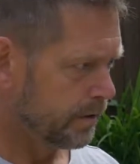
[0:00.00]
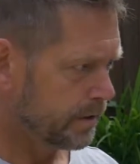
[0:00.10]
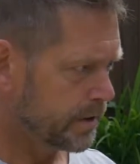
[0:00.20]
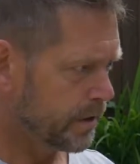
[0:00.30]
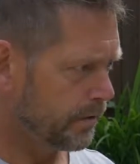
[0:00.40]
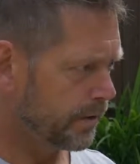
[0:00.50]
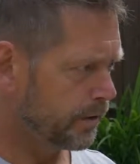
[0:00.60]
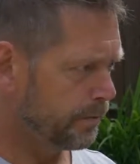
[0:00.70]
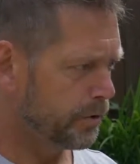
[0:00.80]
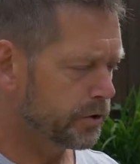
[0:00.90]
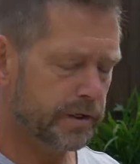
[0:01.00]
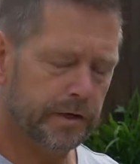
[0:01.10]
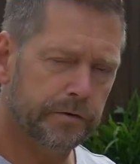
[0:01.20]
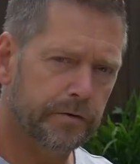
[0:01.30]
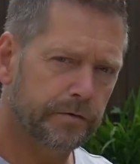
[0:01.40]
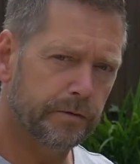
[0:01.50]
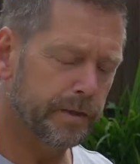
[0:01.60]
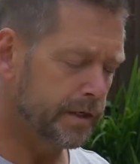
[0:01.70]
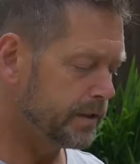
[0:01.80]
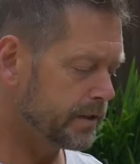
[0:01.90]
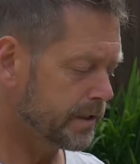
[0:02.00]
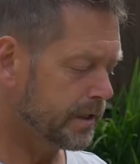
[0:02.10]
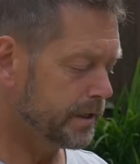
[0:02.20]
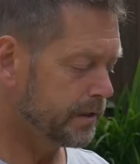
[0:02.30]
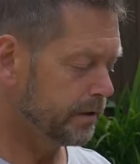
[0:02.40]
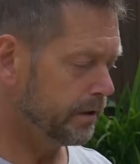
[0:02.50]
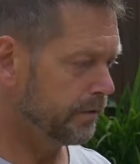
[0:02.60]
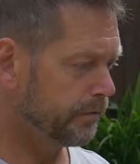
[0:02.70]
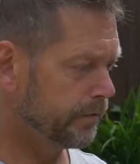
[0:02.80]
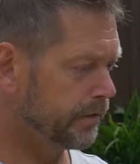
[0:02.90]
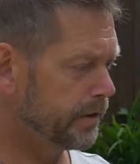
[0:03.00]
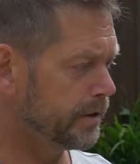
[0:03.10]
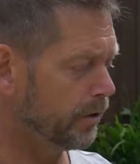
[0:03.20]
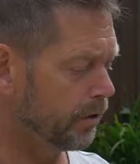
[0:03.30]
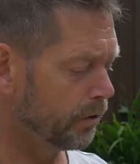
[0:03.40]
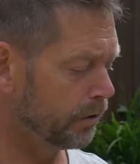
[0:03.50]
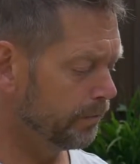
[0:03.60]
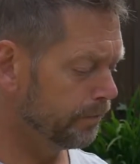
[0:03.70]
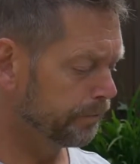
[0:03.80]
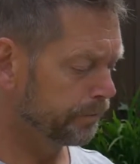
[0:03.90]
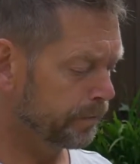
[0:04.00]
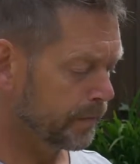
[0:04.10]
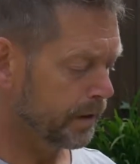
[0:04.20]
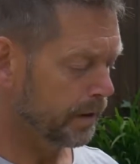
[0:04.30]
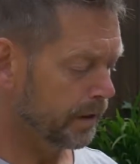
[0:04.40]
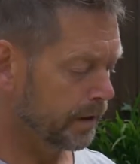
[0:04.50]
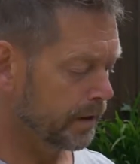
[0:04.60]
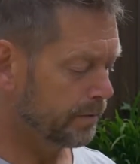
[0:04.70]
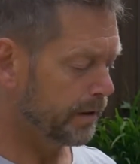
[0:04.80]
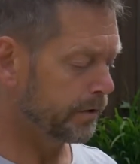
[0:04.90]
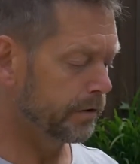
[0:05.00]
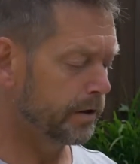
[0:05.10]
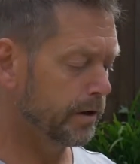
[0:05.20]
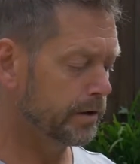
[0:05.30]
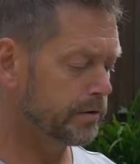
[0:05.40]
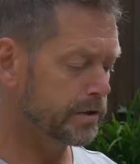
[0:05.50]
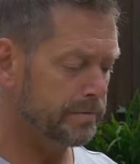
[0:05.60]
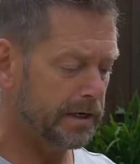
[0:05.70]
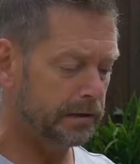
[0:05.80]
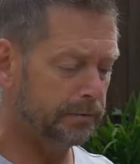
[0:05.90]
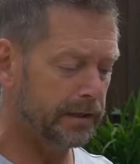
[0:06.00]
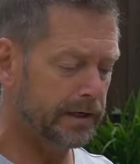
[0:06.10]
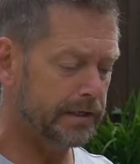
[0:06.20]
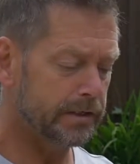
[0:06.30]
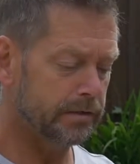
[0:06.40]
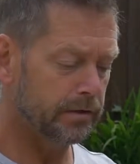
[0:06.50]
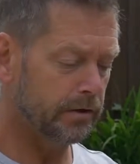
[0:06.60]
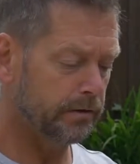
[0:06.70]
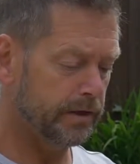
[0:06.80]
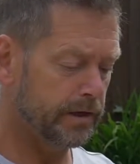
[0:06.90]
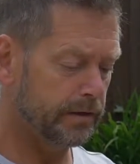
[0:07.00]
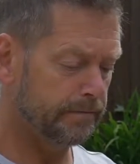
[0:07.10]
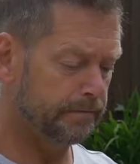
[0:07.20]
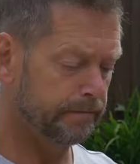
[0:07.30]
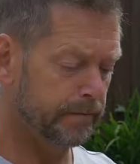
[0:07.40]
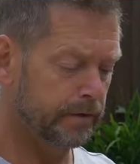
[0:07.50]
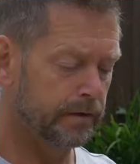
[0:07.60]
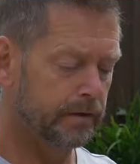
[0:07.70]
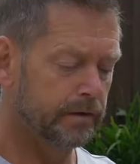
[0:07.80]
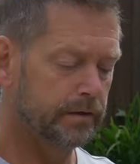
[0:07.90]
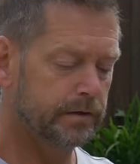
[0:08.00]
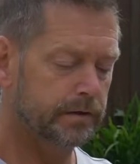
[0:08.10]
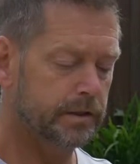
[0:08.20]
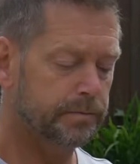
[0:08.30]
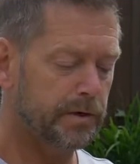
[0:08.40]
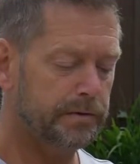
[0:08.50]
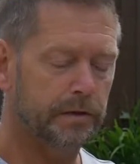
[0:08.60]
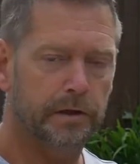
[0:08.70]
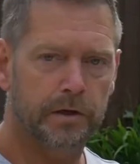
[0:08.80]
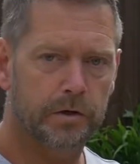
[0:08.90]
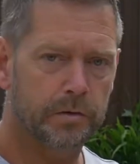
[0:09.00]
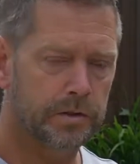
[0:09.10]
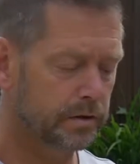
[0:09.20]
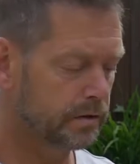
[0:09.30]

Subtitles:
So I'm going to push that through from the inside of the hull. I'm going to use a metal plate on there to spread the load,